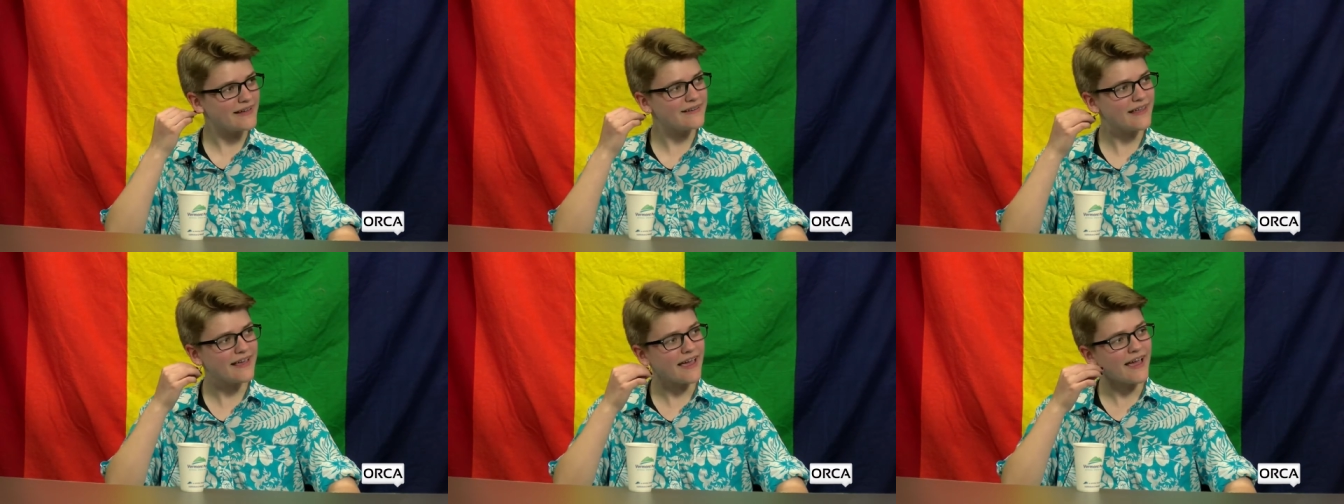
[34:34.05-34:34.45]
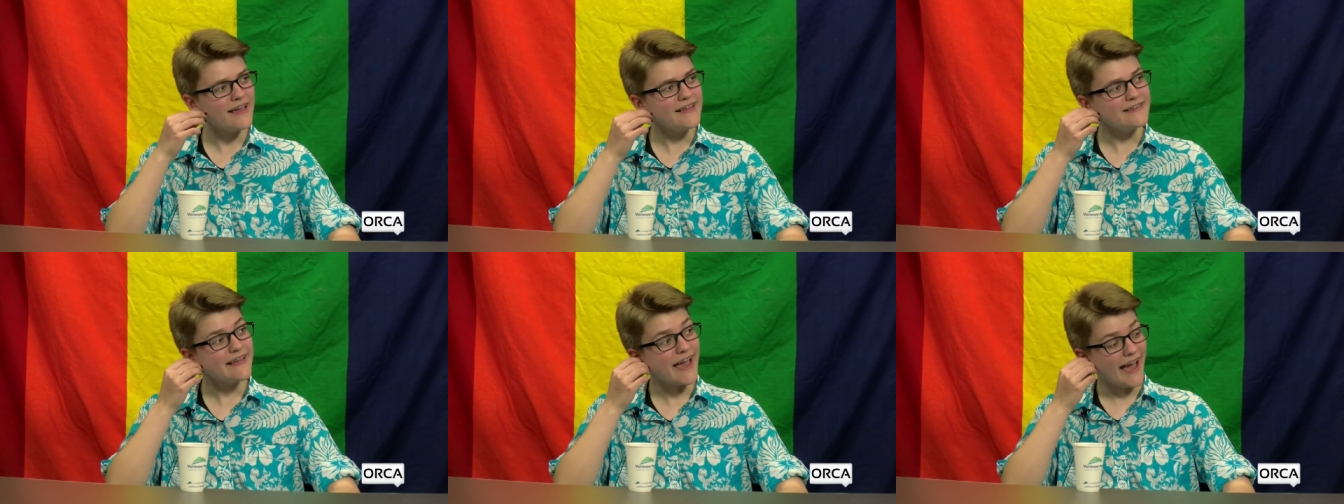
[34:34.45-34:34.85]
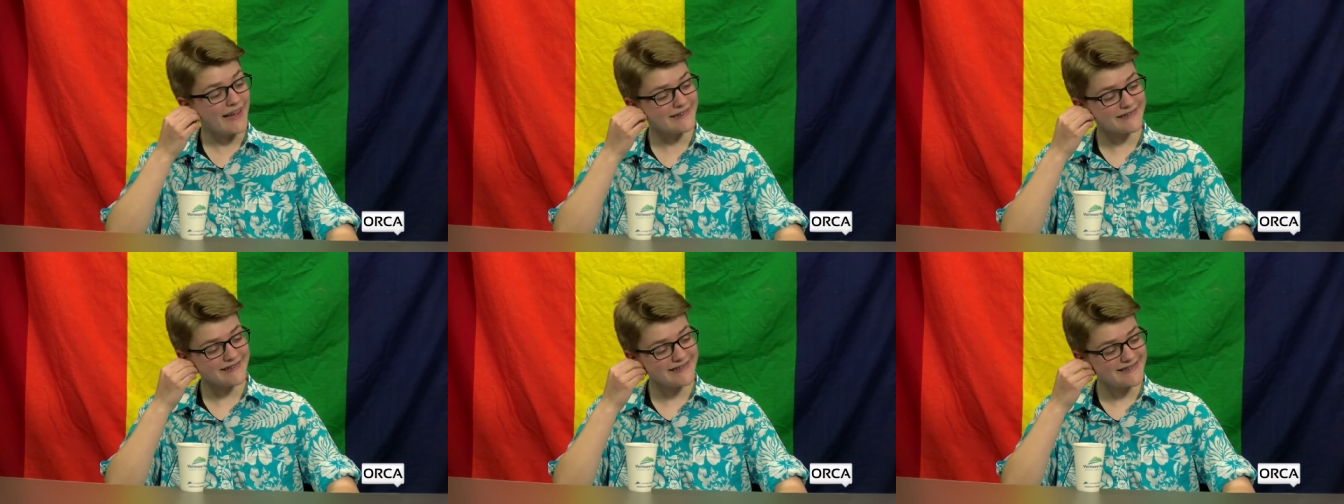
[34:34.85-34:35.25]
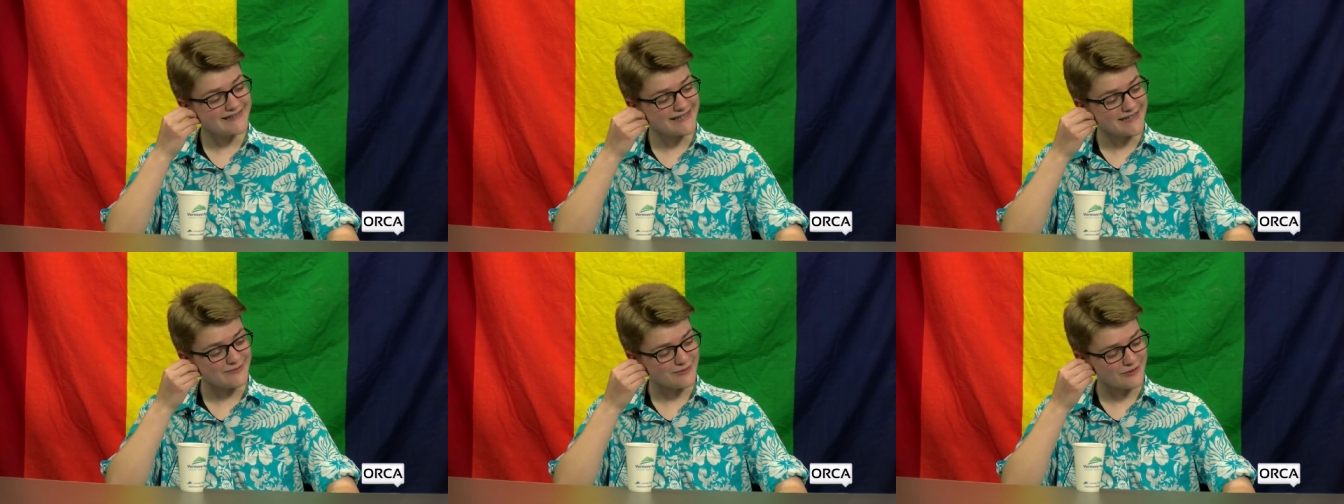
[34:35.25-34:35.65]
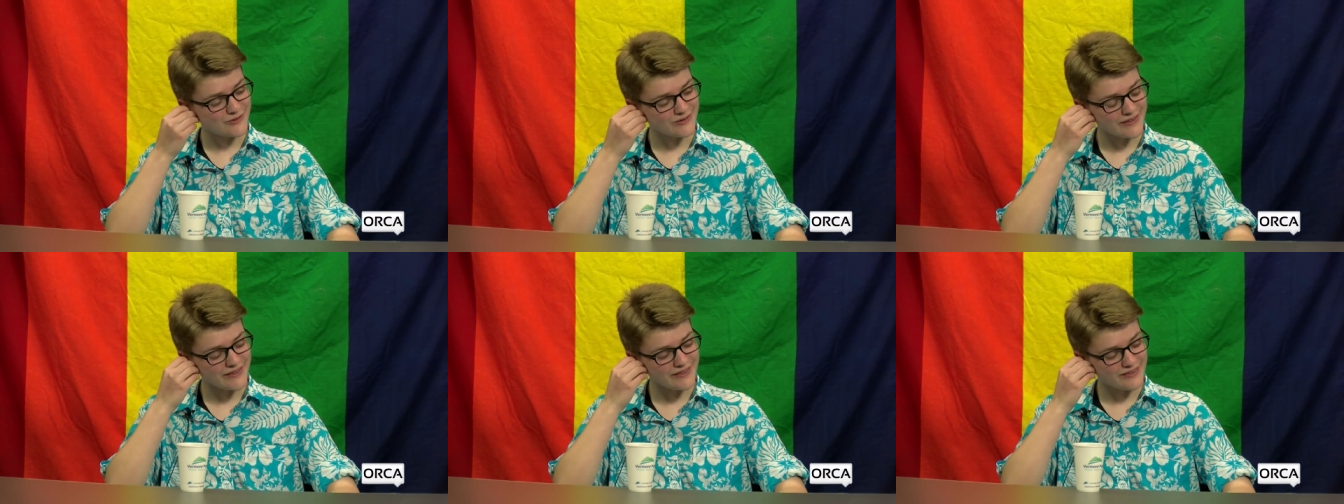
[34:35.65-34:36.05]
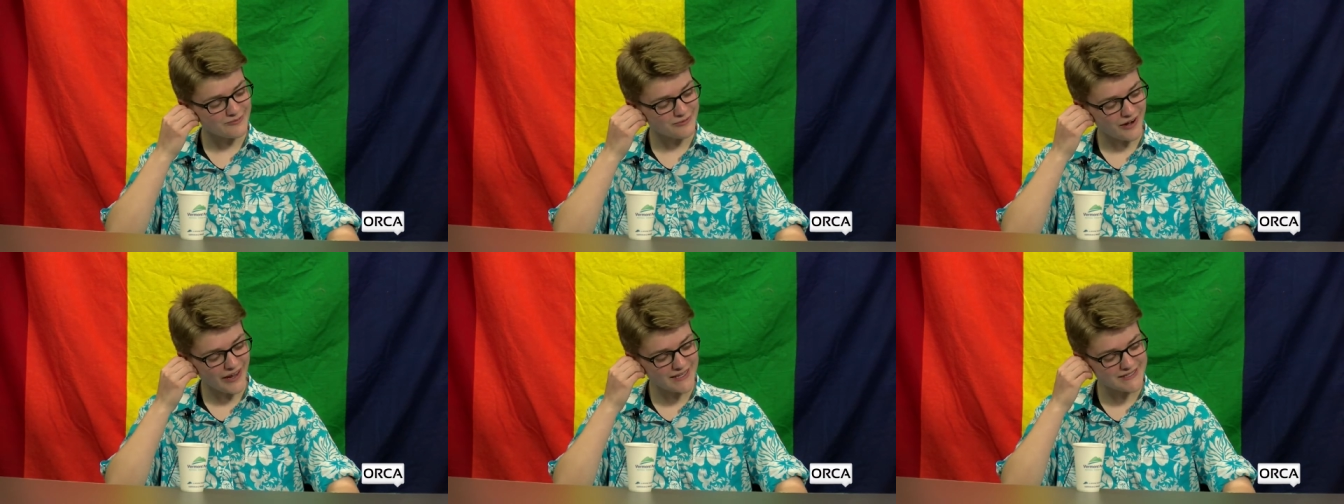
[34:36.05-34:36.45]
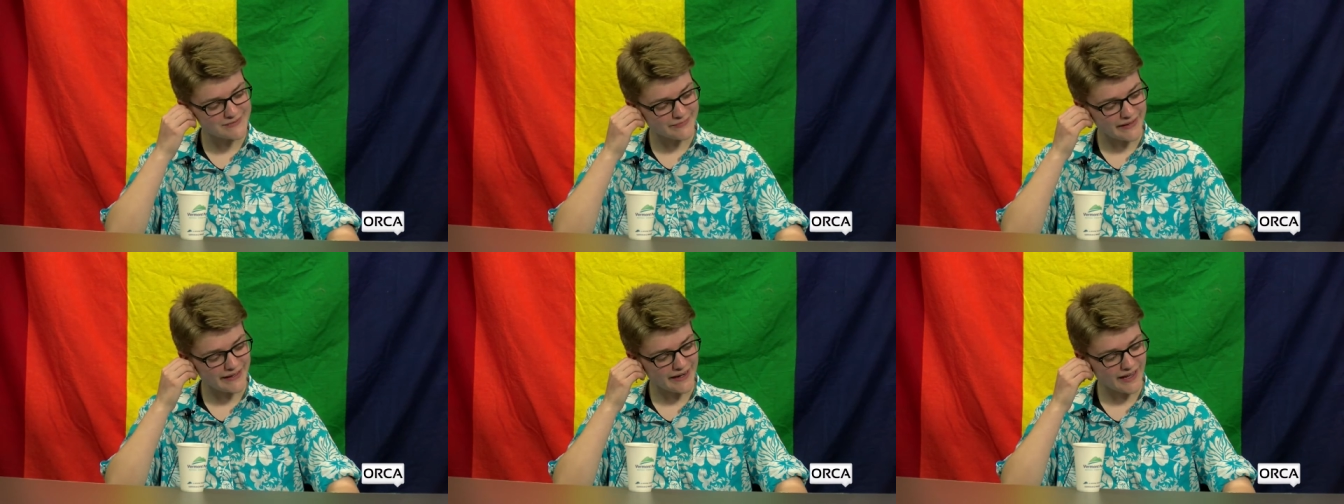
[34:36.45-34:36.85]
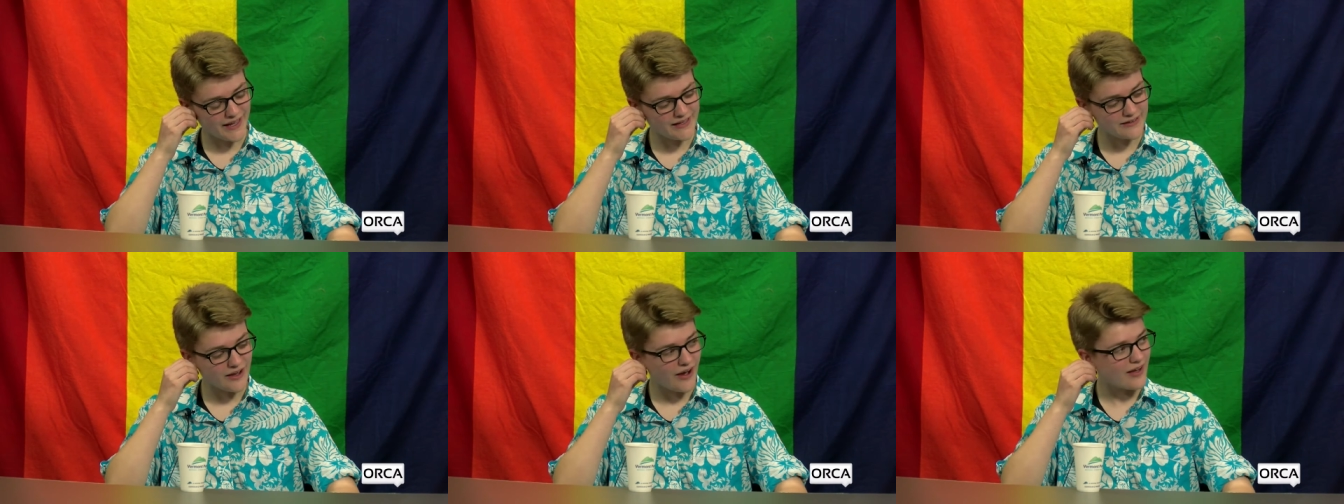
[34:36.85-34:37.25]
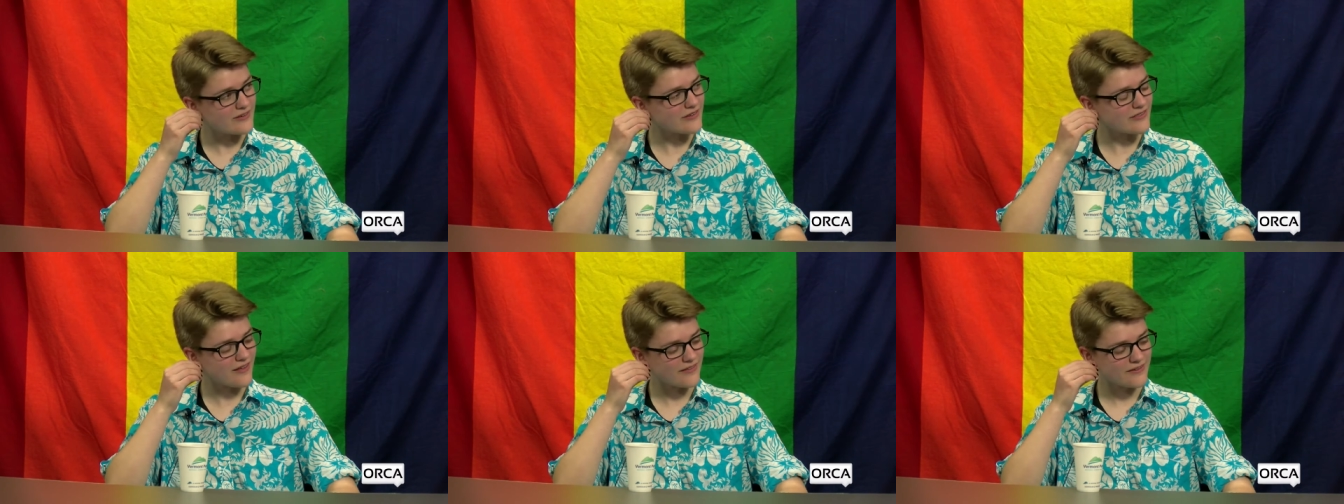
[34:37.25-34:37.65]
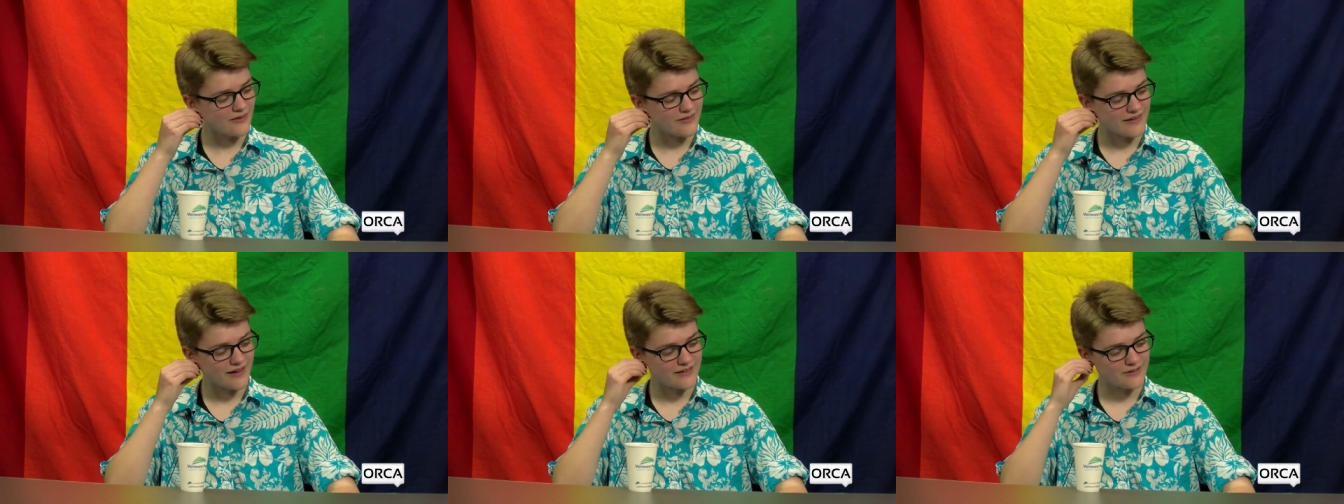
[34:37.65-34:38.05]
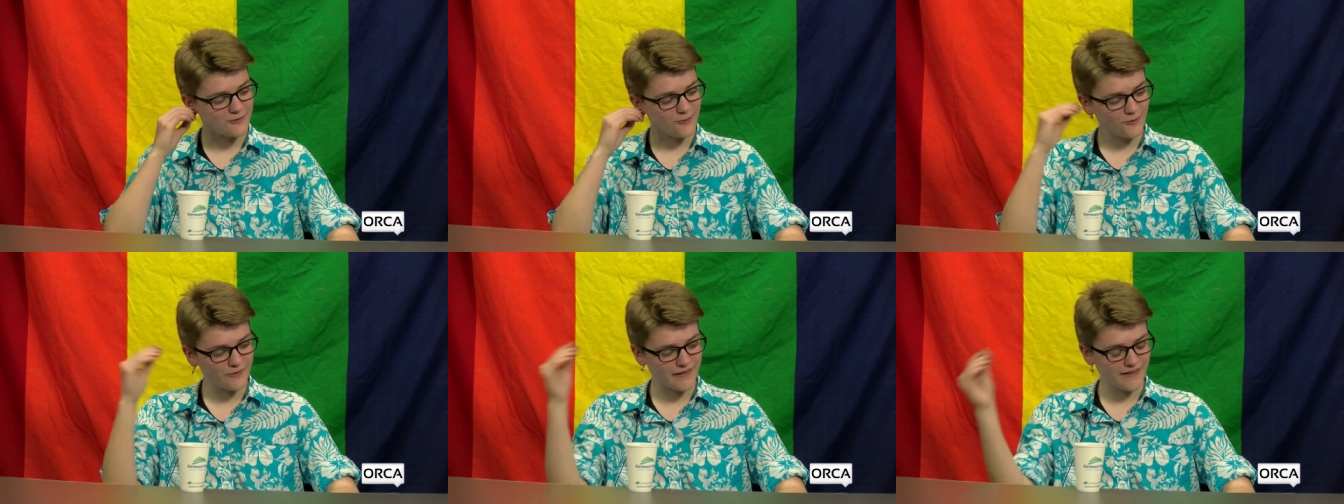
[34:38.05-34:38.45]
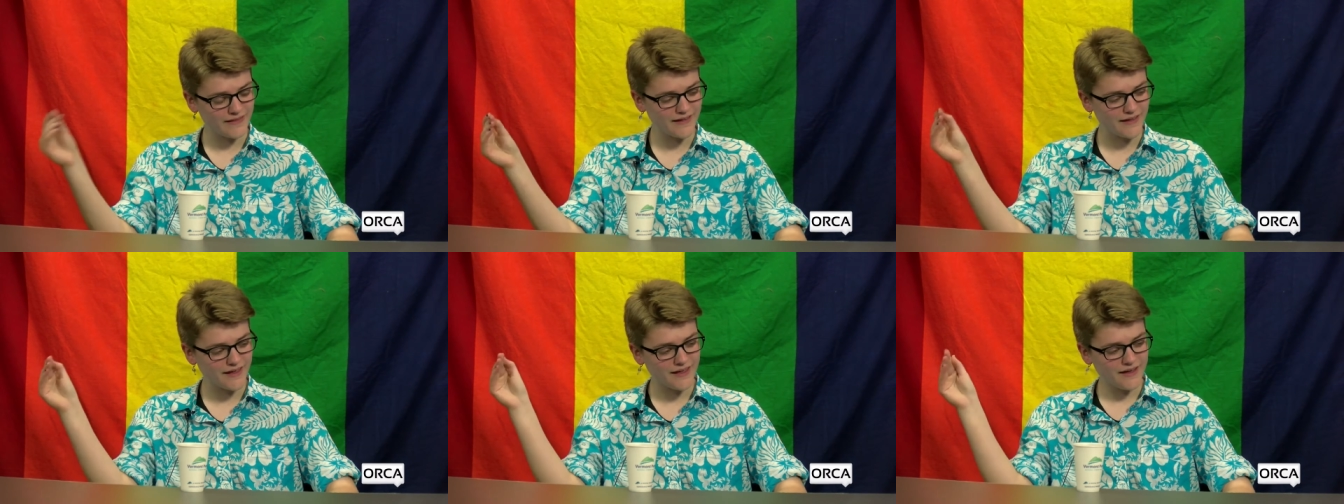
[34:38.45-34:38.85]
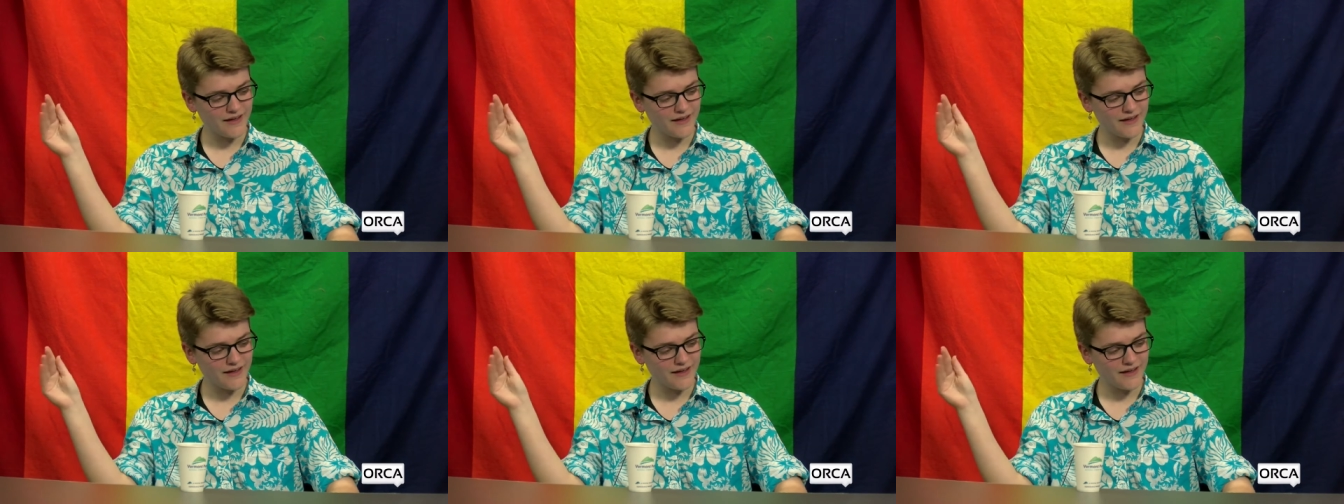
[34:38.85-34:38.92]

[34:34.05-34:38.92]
And like they actually did, which really surprised me. And I, I no, I just thought that was kind of cool that like,